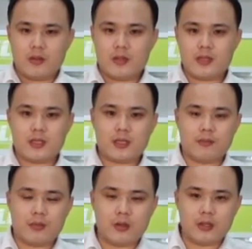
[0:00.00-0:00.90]
these
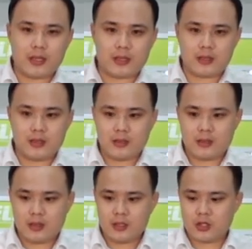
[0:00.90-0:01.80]
products
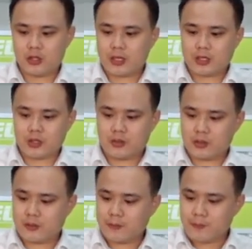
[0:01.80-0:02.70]

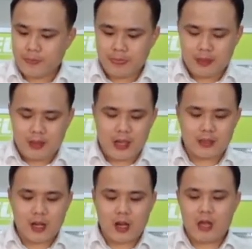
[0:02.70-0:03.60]
introductions. And
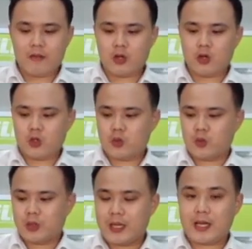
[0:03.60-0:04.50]
now I will go to
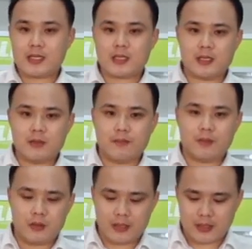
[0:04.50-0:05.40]
the next
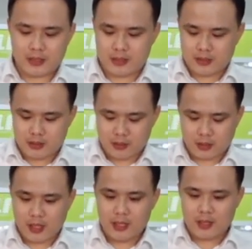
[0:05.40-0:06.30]
products. Okay.